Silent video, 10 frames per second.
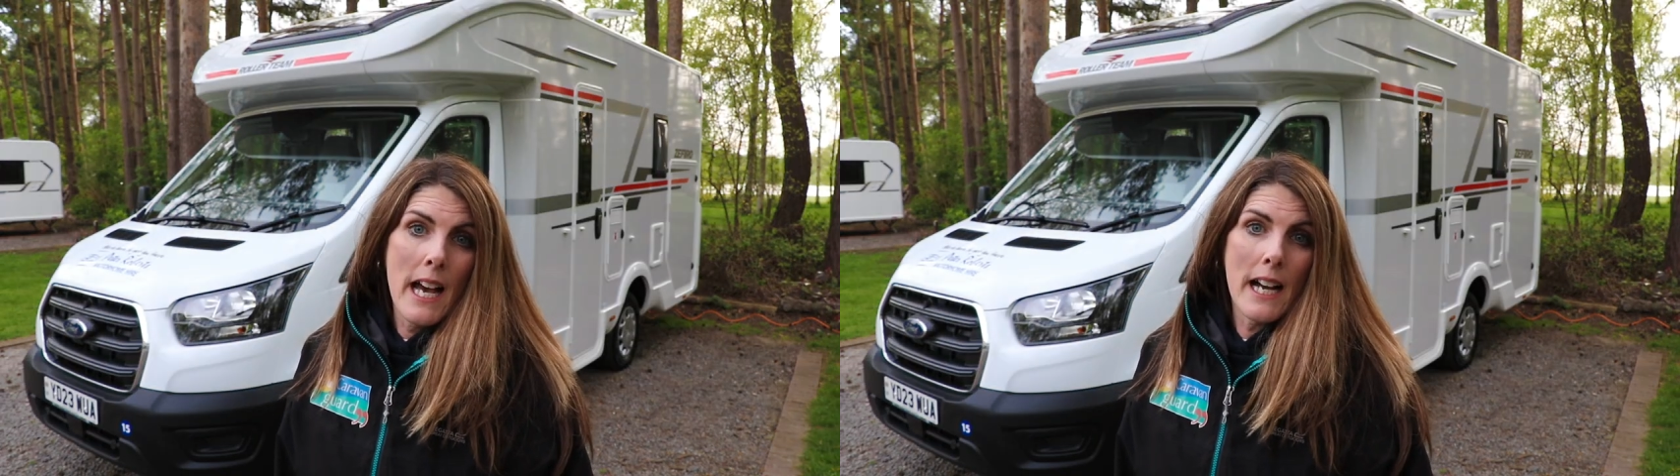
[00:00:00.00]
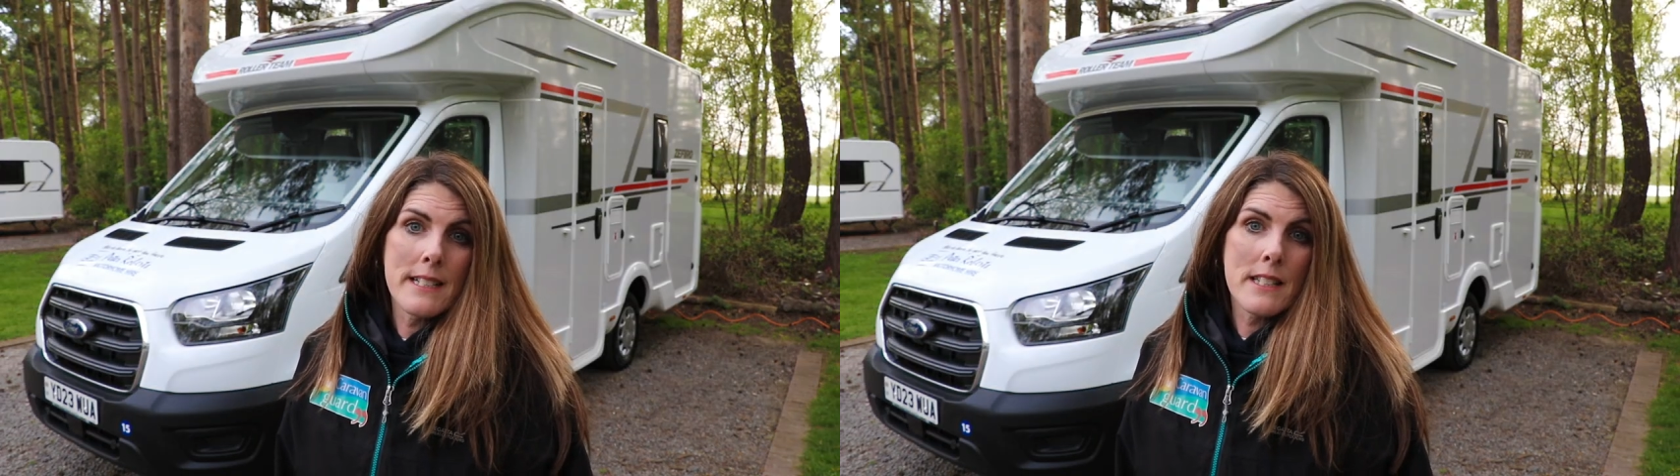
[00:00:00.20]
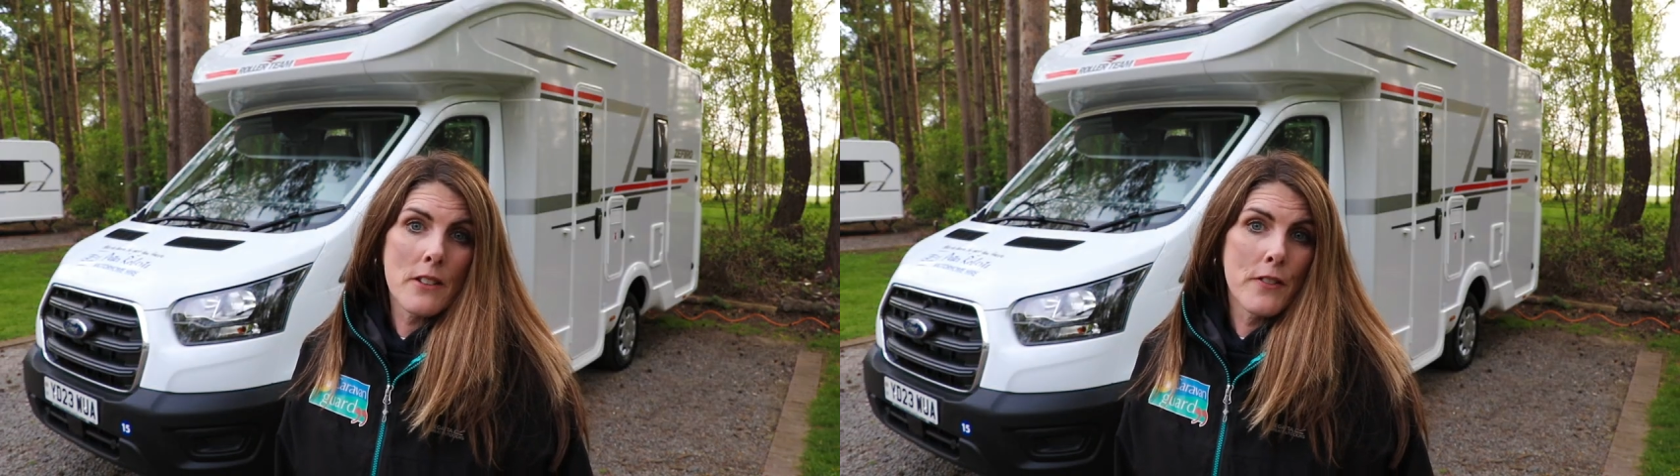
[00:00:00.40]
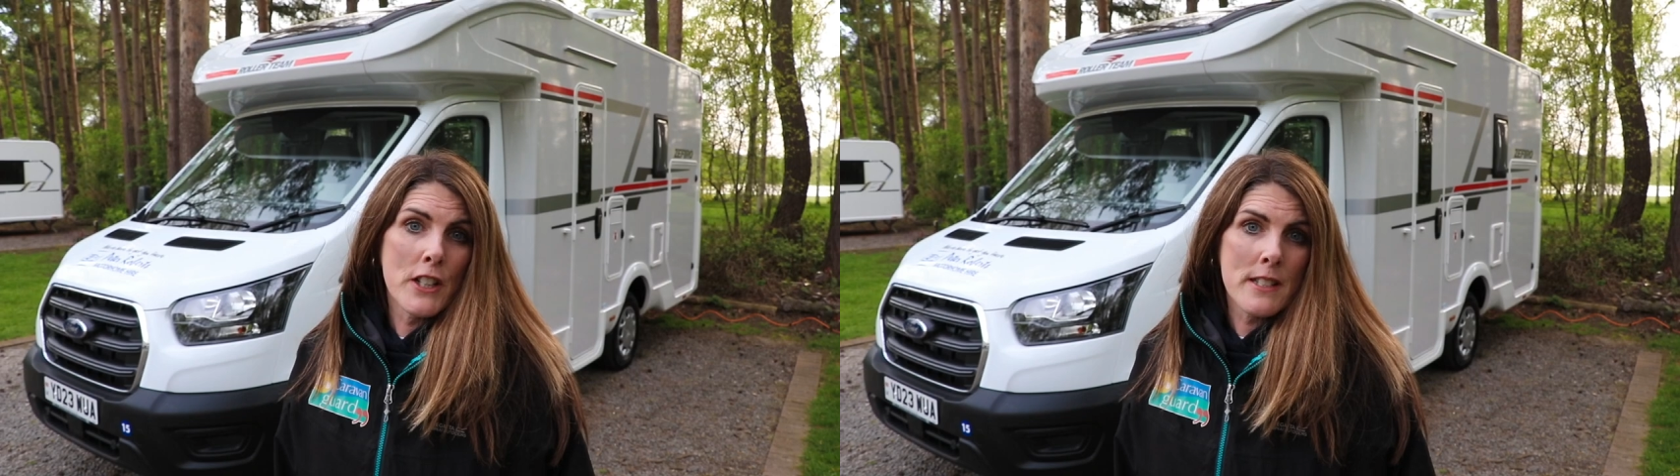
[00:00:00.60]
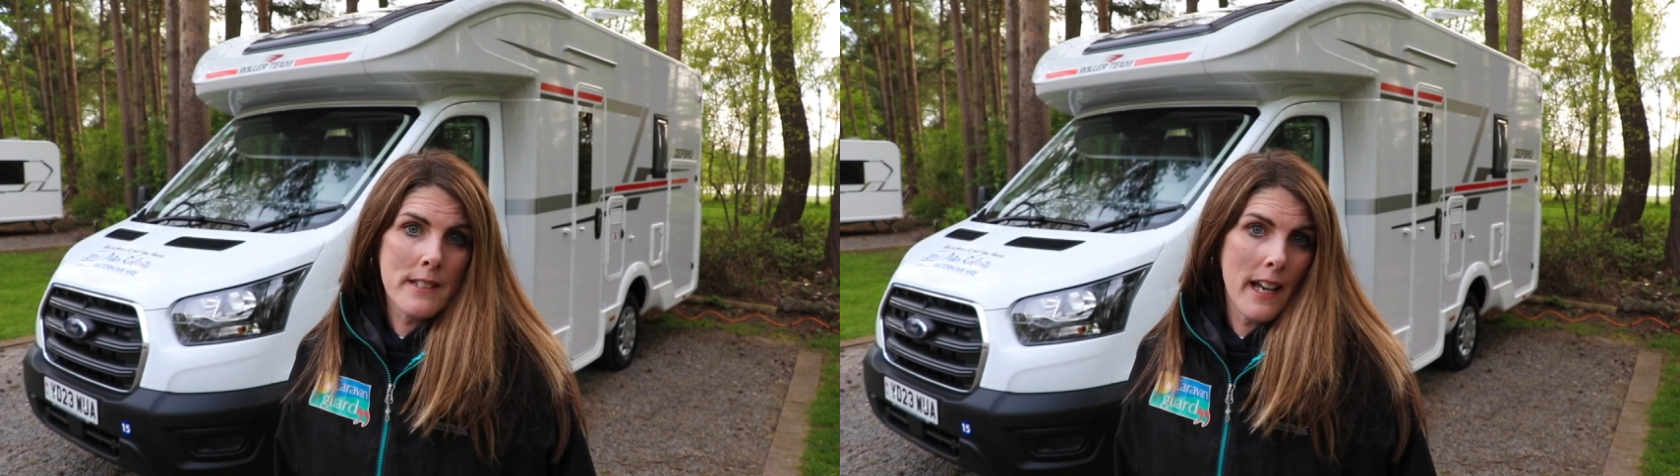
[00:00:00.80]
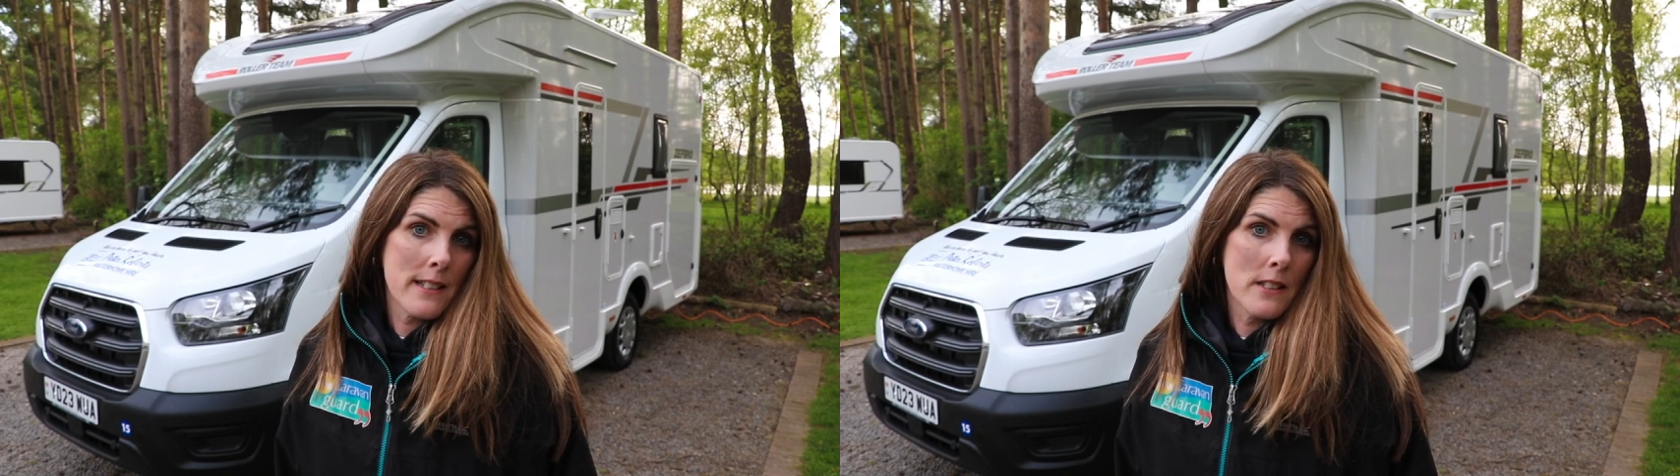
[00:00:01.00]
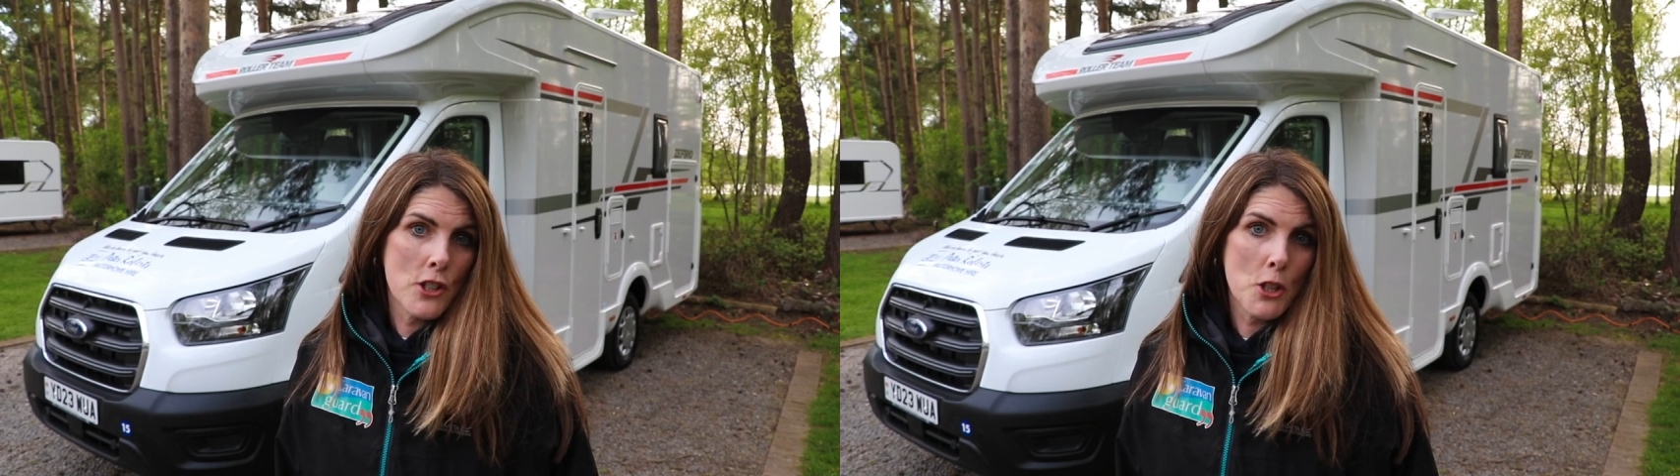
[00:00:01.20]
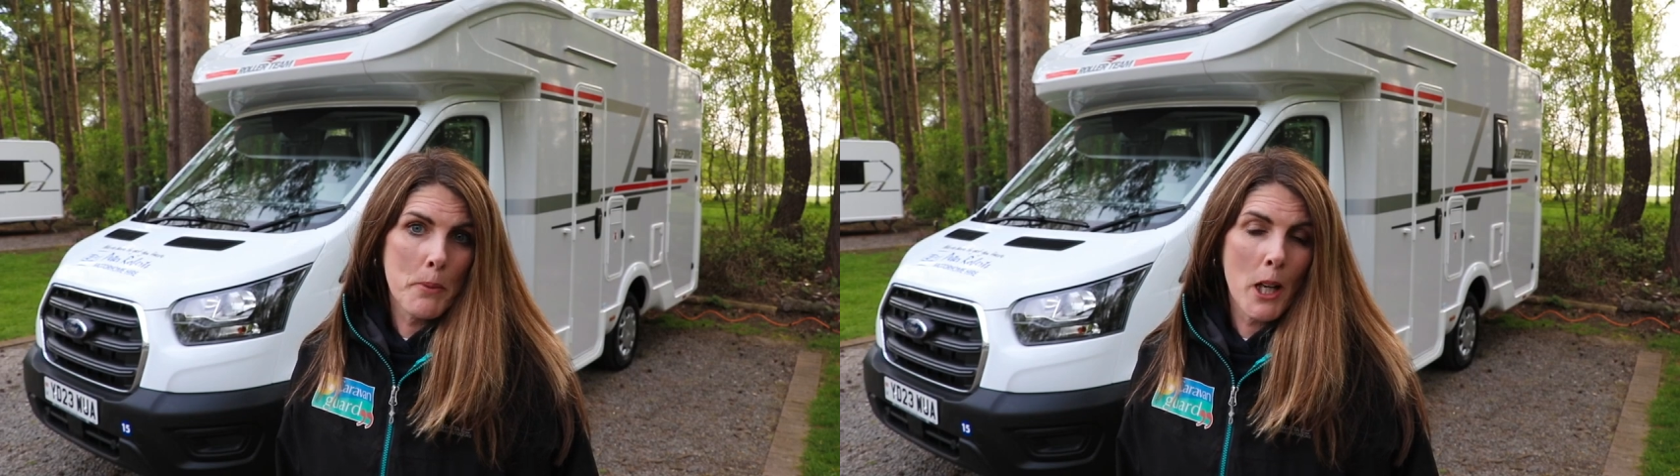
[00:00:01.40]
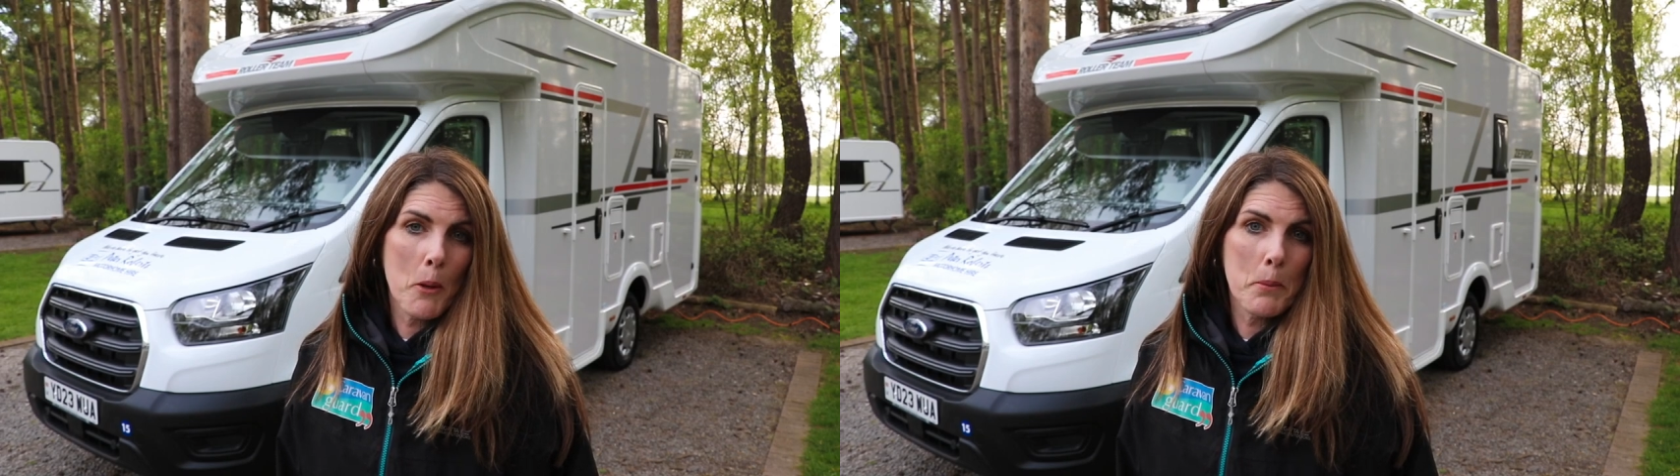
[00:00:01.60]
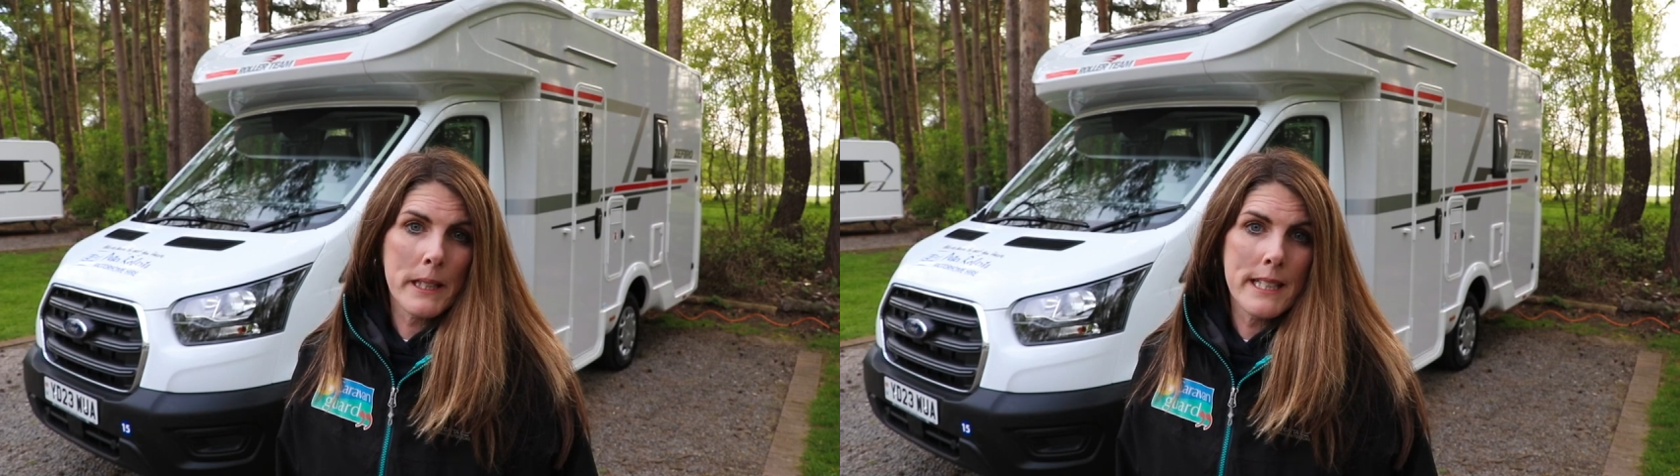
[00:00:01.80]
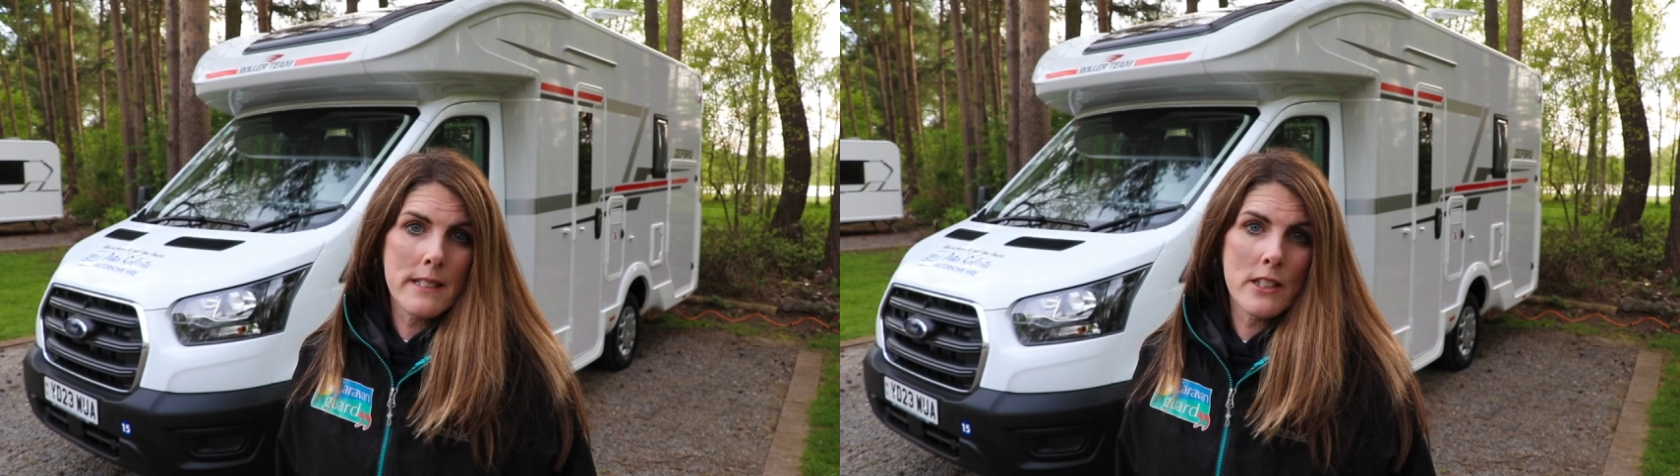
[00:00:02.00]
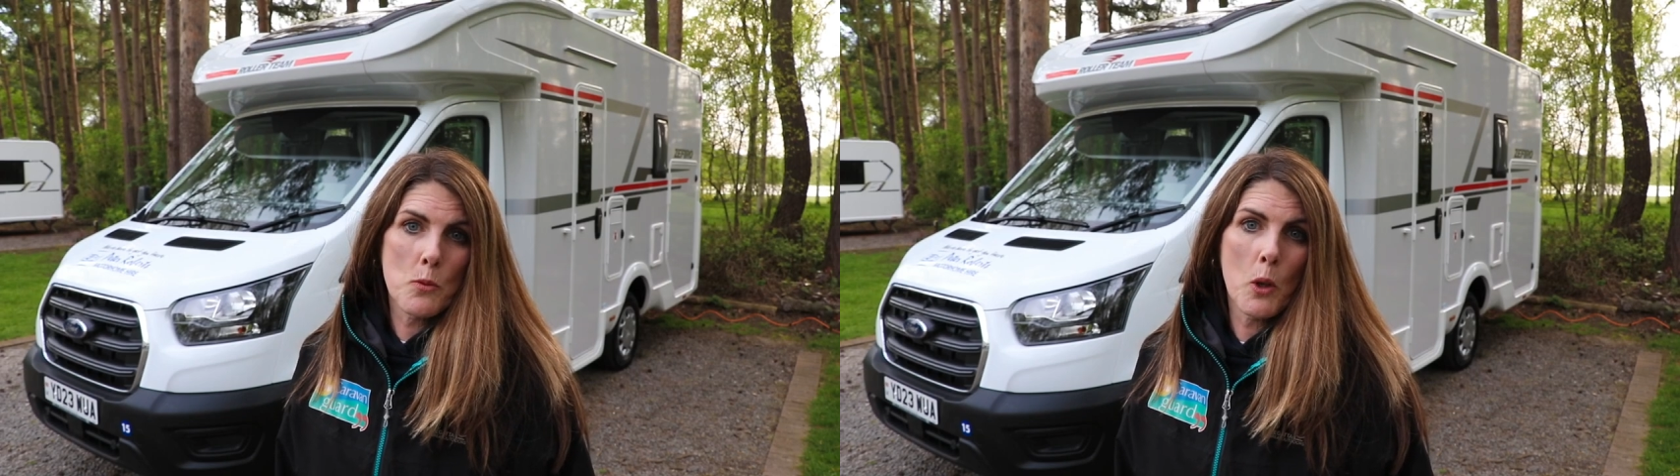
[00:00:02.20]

and is the first task that should be completed